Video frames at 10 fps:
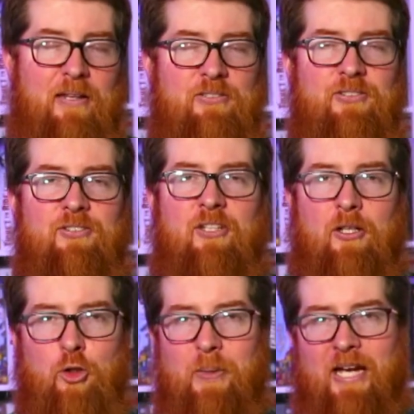and this is
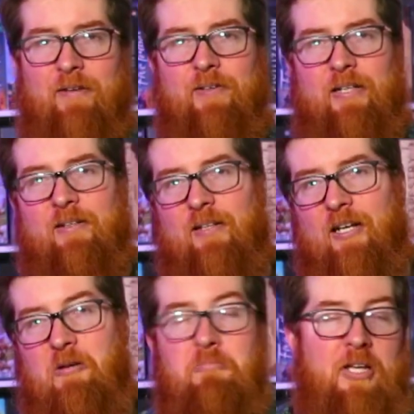Gloomhaven.